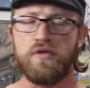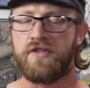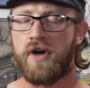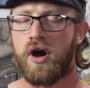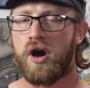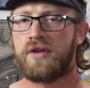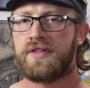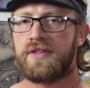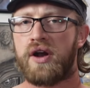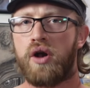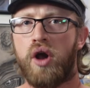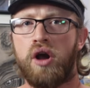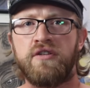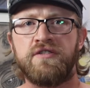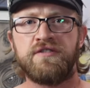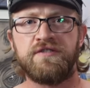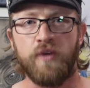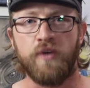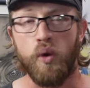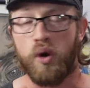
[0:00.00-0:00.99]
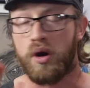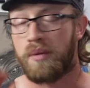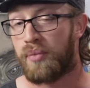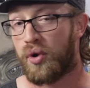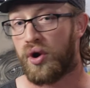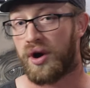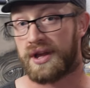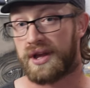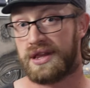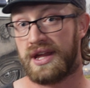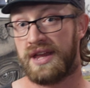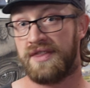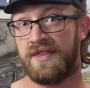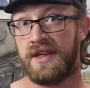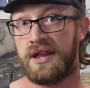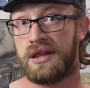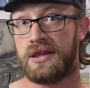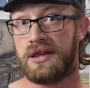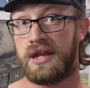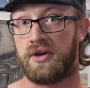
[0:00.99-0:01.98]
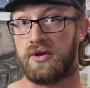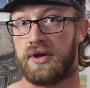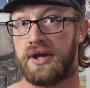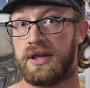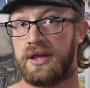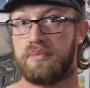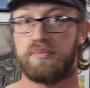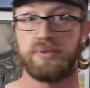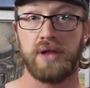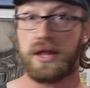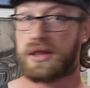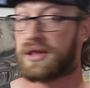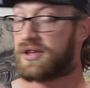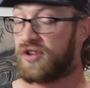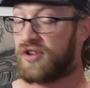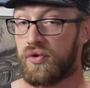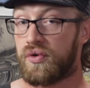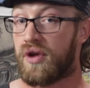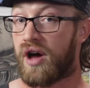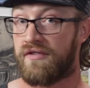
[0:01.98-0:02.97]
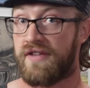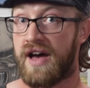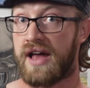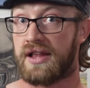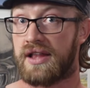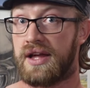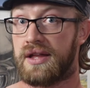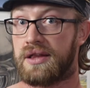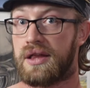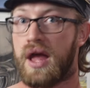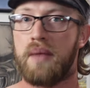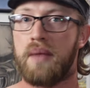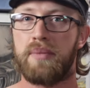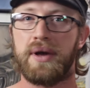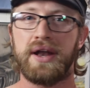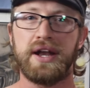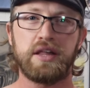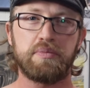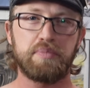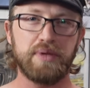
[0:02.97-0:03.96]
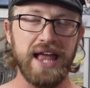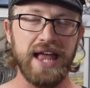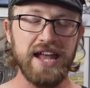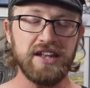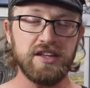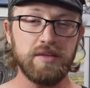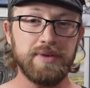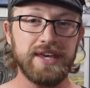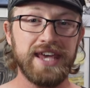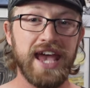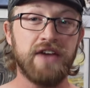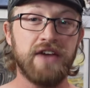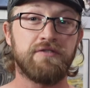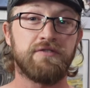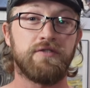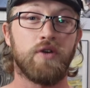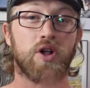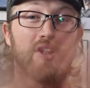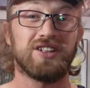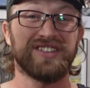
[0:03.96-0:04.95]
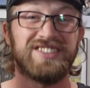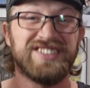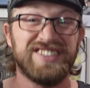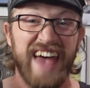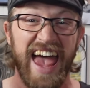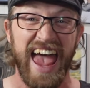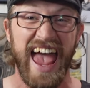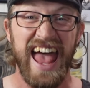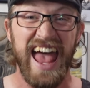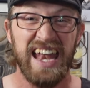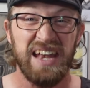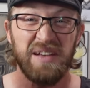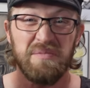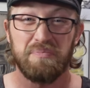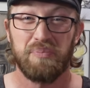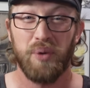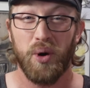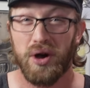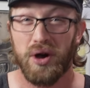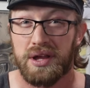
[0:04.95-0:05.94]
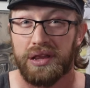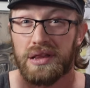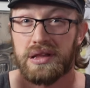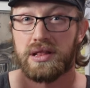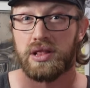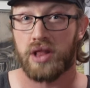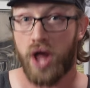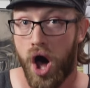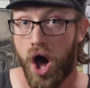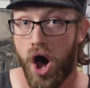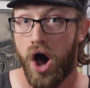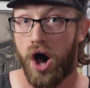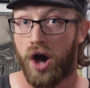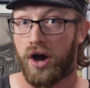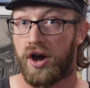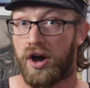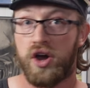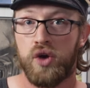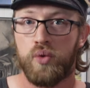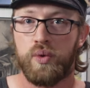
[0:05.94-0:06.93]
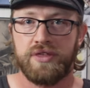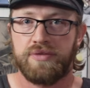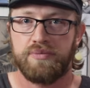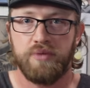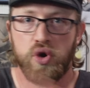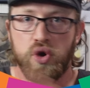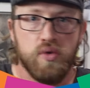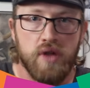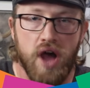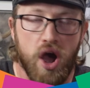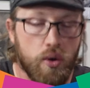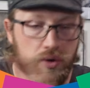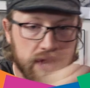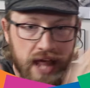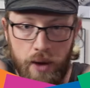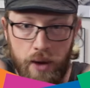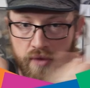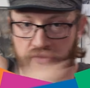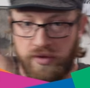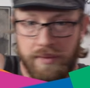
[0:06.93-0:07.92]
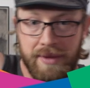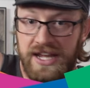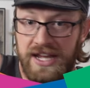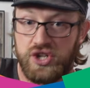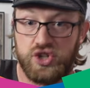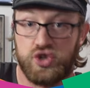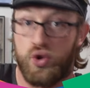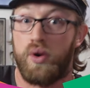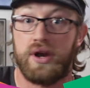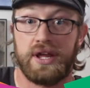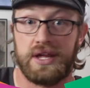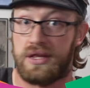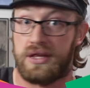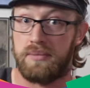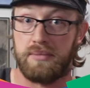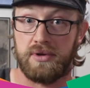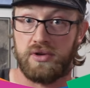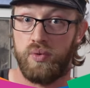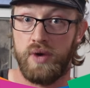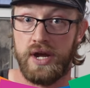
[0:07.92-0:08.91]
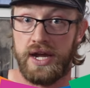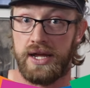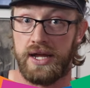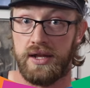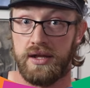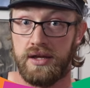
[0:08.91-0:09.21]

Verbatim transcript: far, there are 4 books in this series, plus 2 novellas, but it's planned to be a full 10 books long, with who knows however many shorties in between.